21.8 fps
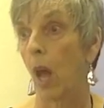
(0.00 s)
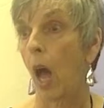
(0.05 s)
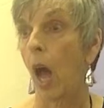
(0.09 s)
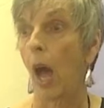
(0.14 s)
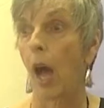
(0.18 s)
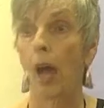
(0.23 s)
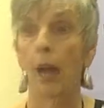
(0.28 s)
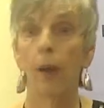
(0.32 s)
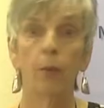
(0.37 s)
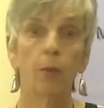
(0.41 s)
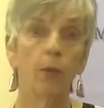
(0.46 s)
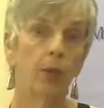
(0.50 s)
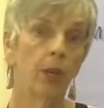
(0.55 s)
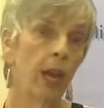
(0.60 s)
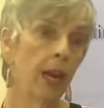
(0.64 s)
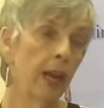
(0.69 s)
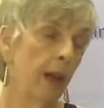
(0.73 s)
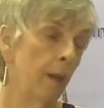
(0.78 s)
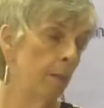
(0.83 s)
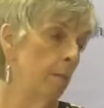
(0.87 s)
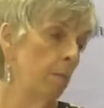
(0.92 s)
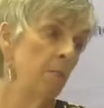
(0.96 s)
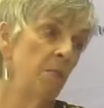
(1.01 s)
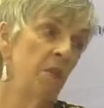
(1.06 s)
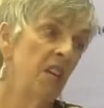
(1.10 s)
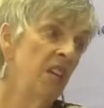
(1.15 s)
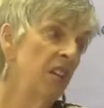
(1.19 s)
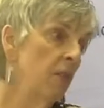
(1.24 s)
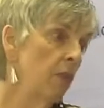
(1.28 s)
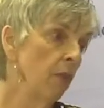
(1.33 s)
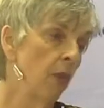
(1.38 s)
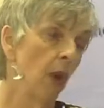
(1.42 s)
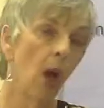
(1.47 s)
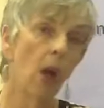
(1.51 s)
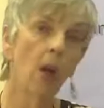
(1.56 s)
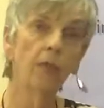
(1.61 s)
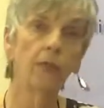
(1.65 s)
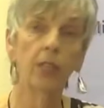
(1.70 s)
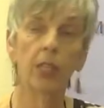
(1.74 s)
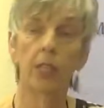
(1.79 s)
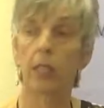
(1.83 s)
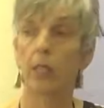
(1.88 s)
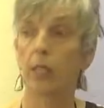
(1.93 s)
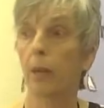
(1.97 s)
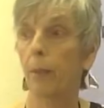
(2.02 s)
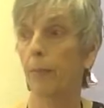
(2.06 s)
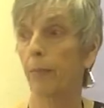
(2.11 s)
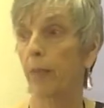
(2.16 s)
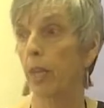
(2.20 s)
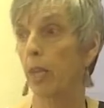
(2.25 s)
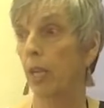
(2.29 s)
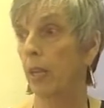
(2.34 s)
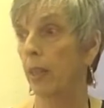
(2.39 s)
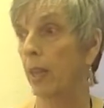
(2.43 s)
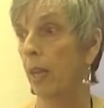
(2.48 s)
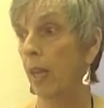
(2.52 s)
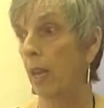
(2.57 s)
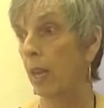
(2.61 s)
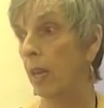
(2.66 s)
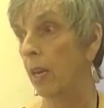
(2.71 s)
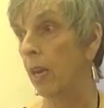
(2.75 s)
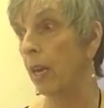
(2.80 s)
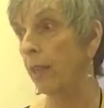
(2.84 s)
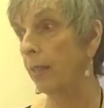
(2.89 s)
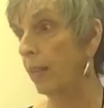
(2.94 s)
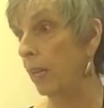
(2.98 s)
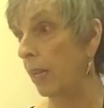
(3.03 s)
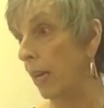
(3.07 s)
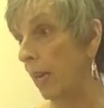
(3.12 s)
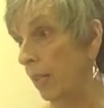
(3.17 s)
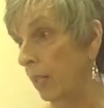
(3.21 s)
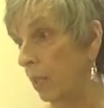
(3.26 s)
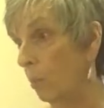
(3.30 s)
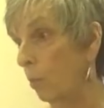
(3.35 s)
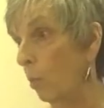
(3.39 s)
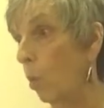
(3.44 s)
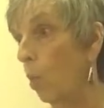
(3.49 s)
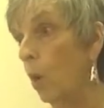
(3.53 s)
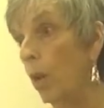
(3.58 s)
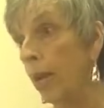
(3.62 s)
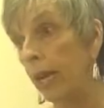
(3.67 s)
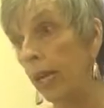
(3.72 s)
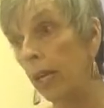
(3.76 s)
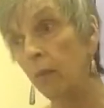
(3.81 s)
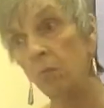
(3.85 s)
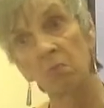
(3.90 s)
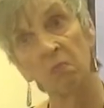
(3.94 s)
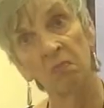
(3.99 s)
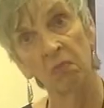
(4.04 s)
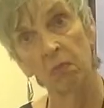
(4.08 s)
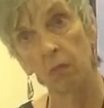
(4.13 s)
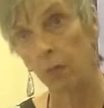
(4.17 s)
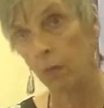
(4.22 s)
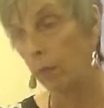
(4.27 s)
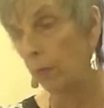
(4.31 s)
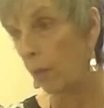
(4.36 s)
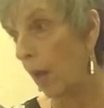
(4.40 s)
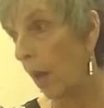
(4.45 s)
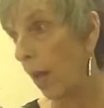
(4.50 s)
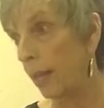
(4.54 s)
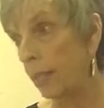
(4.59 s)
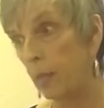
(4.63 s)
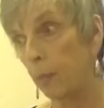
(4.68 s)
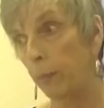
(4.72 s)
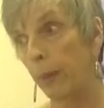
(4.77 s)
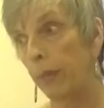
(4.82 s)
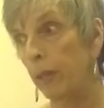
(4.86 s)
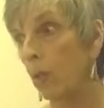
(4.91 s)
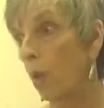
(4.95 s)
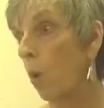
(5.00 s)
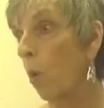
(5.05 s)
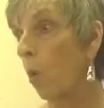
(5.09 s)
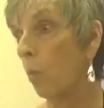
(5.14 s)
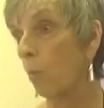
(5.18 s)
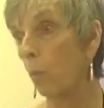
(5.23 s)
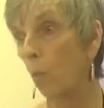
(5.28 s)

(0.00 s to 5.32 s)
I would be involved in something, and then the next morning, I'd spend the whole